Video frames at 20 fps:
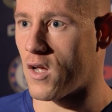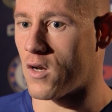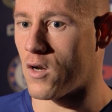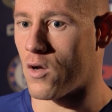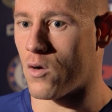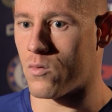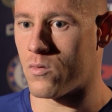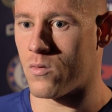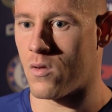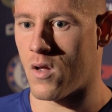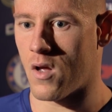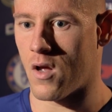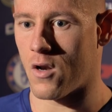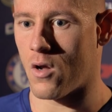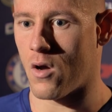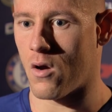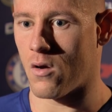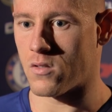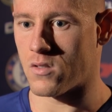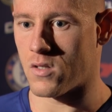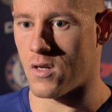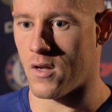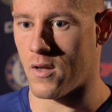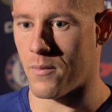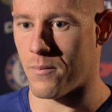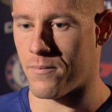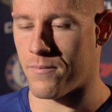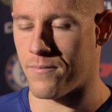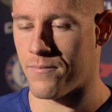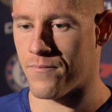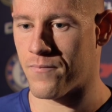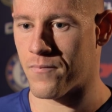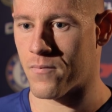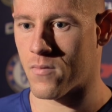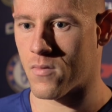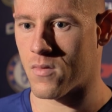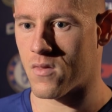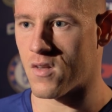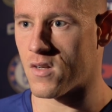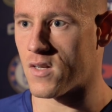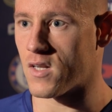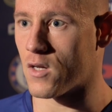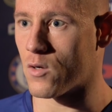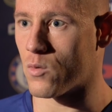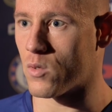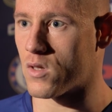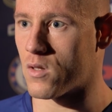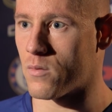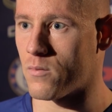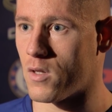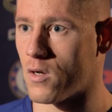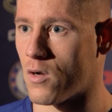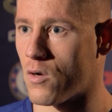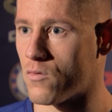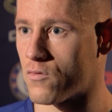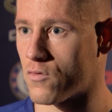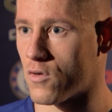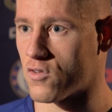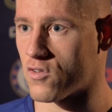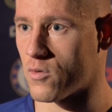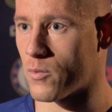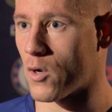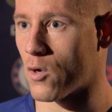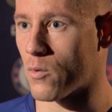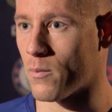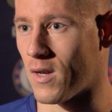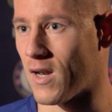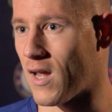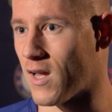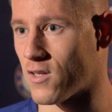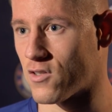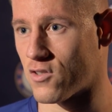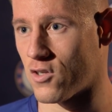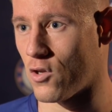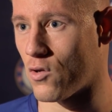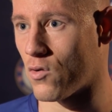I know to deal with them, you know, because I broke my leg as a